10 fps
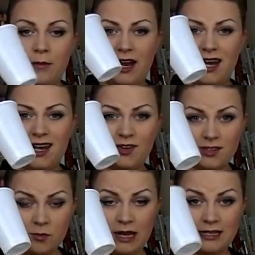buy
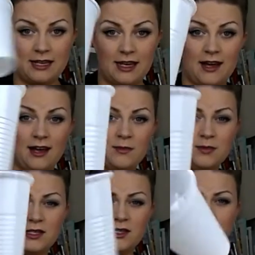loads of plastic
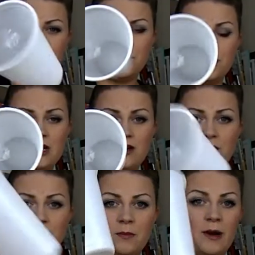cups, just your
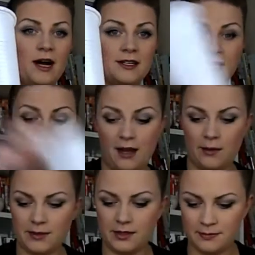general party
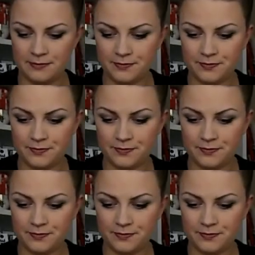cups,